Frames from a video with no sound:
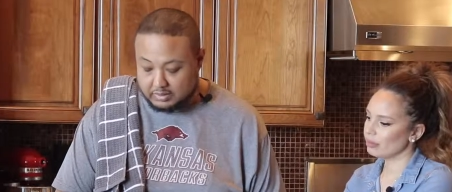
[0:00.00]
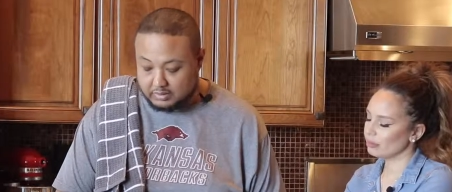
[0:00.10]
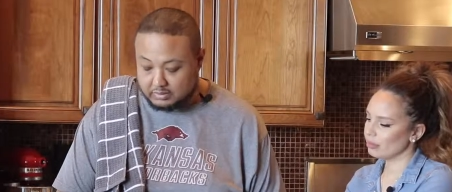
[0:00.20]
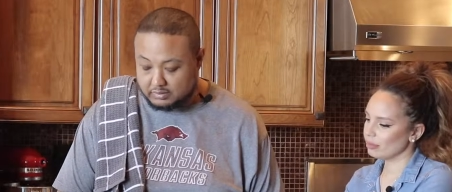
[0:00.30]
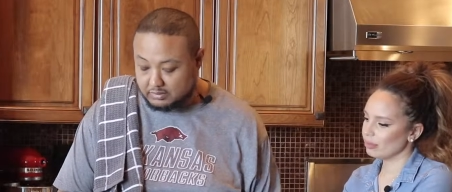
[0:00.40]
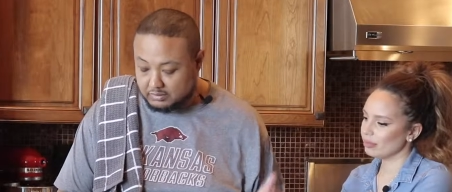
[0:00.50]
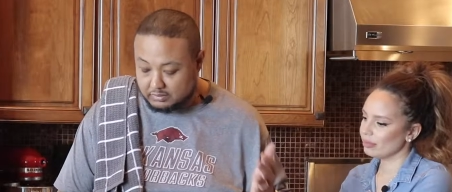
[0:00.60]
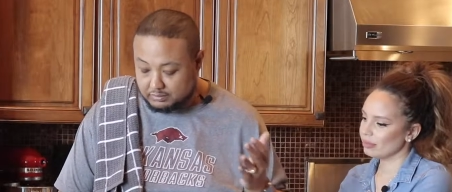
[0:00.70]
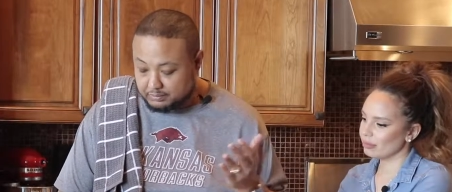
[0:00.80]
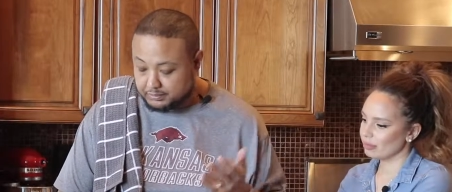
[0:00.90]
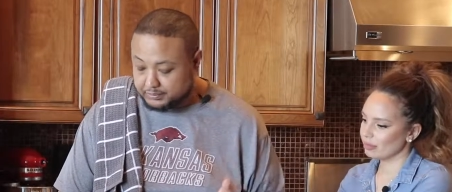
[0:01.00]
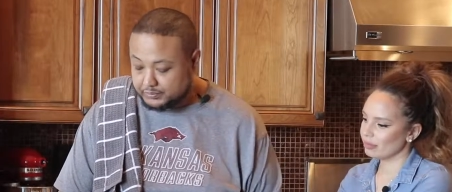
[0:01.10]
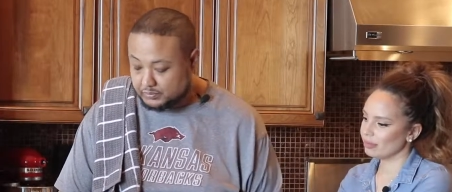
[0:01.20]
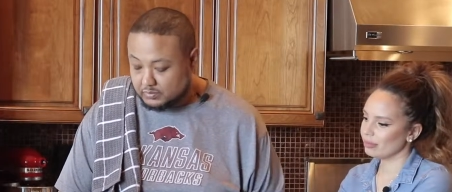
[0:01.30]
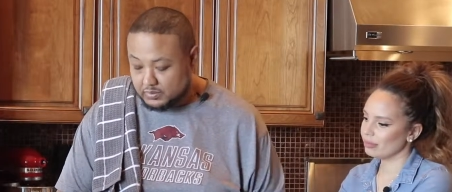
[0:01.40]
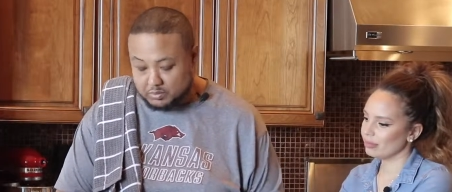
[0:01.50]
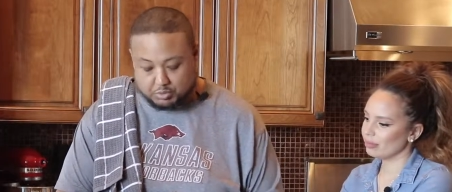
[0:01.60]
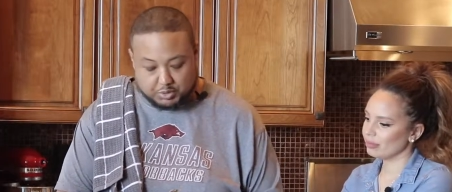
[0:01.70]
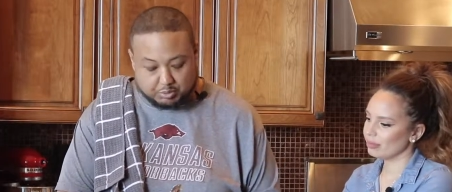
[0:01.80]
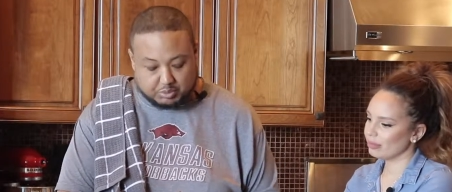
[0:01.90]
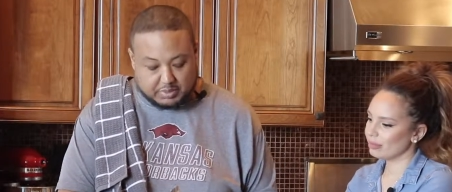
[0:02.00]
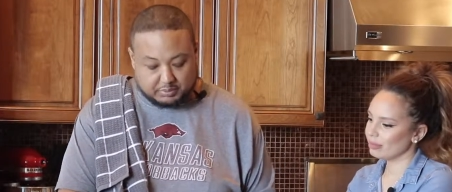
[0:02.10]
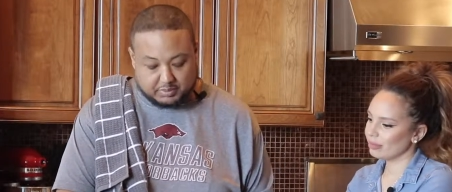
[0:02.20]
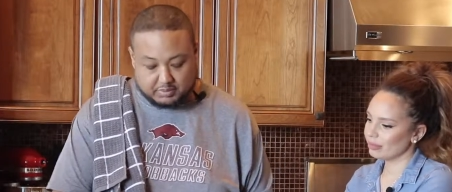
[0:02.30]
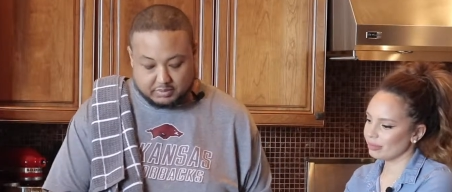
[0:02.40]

Speaker 1: and meal prep.